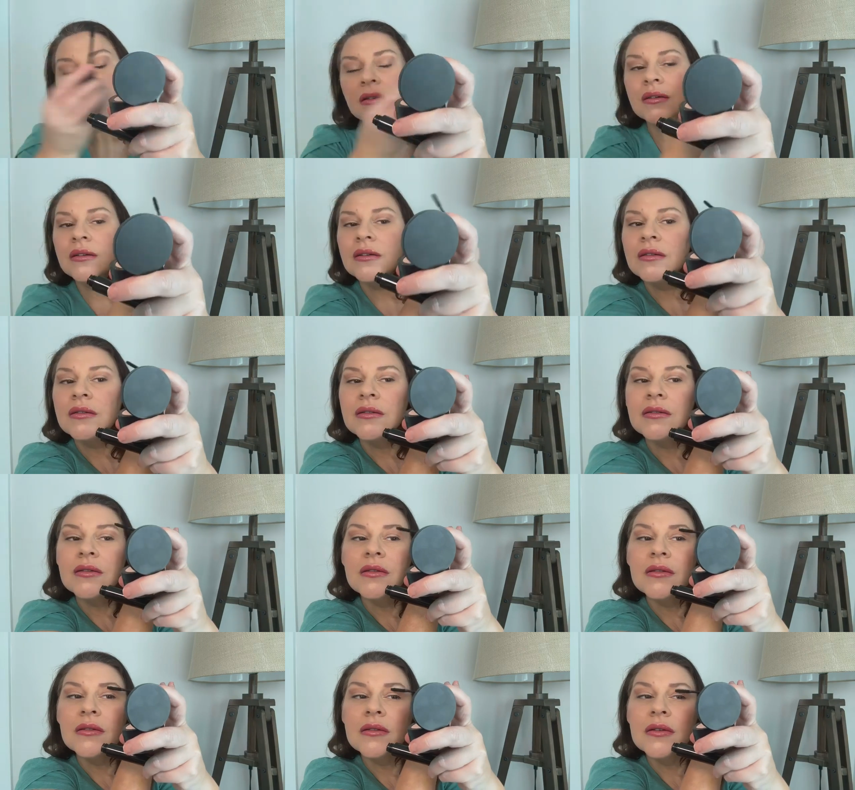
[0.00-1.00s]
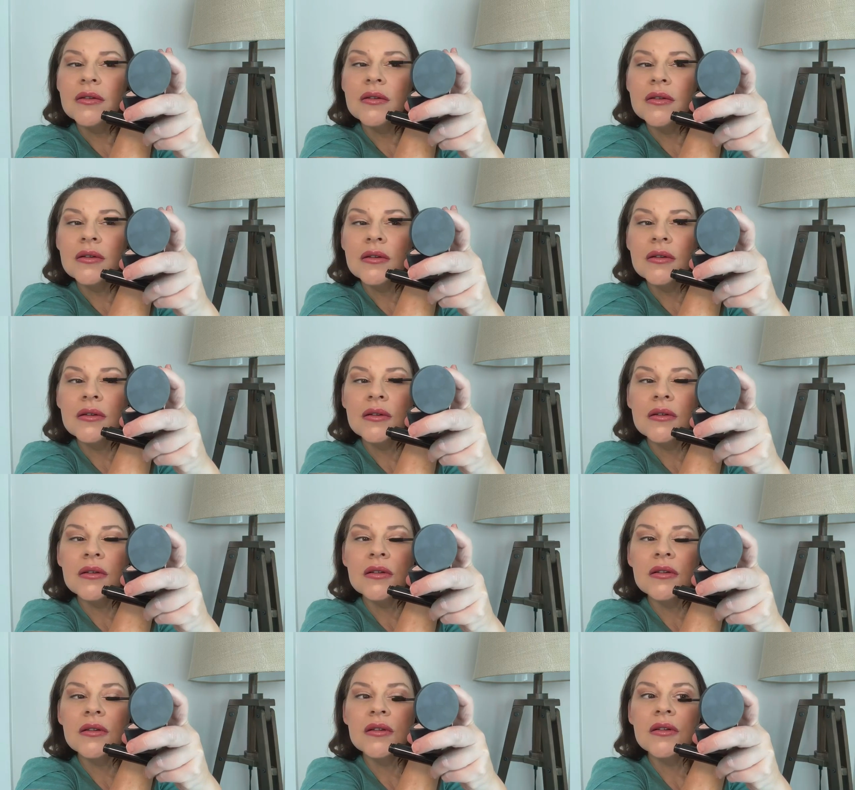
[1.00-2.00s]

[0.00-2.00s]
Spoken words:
Nobody speaks.